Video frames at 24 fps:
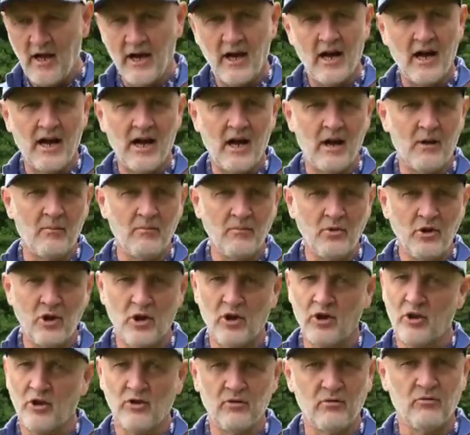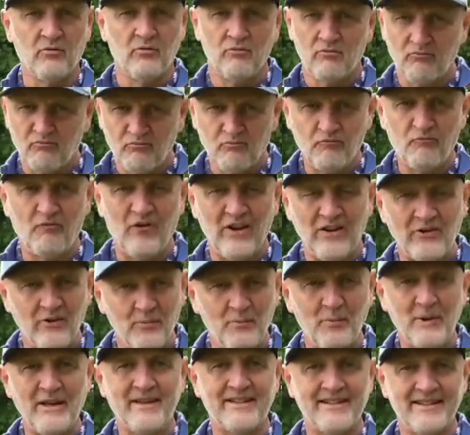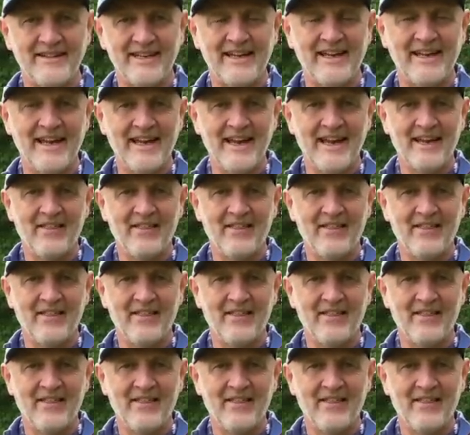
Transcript: You can visibly see